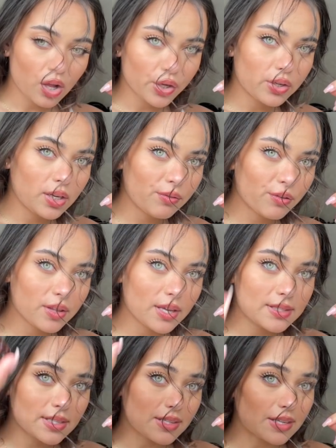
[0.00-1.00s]
All you need for
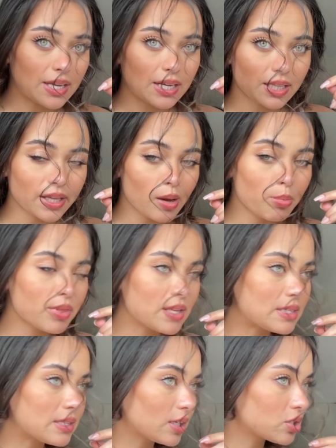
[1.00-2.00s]
this is a clip.
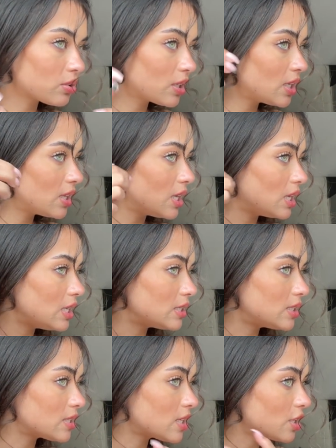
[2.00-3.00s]
This is literally the
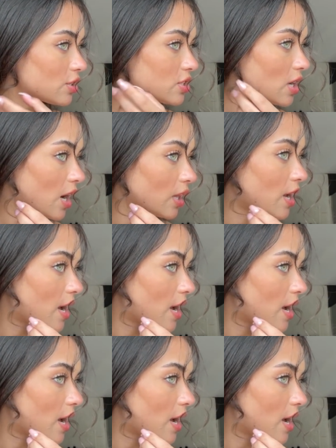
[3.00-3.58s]
easiest hairstyle.